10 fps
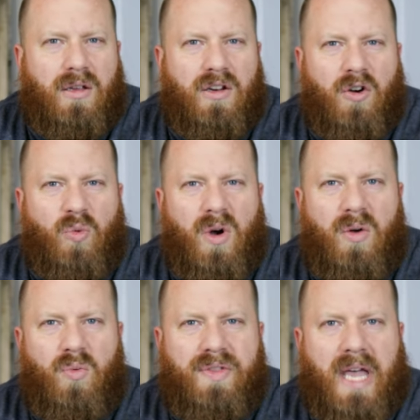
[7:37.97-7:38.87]
you know,
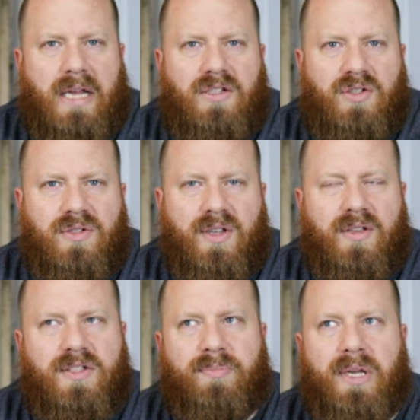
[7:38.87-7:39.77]
what would that do to
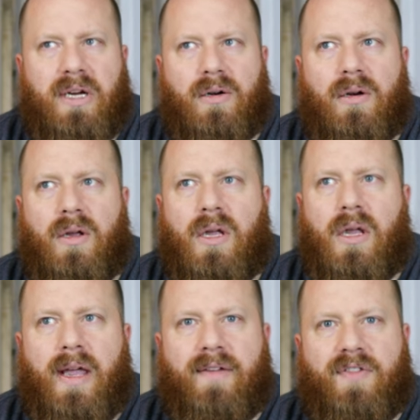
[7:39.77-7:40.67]
this beer
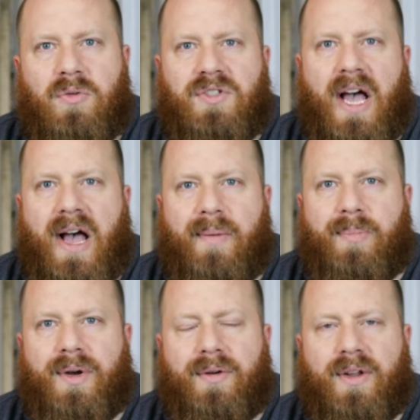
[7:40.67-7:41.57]
if it was hop
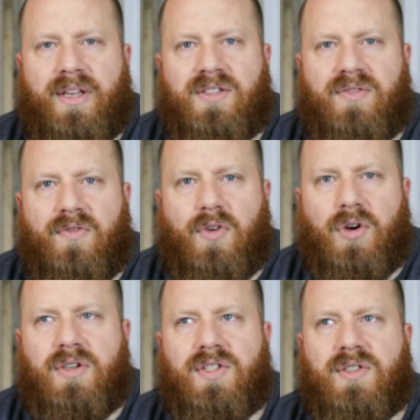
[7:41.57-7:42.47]
bitterness
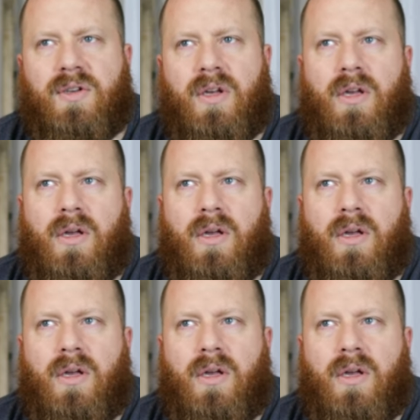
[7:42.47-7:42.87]
versus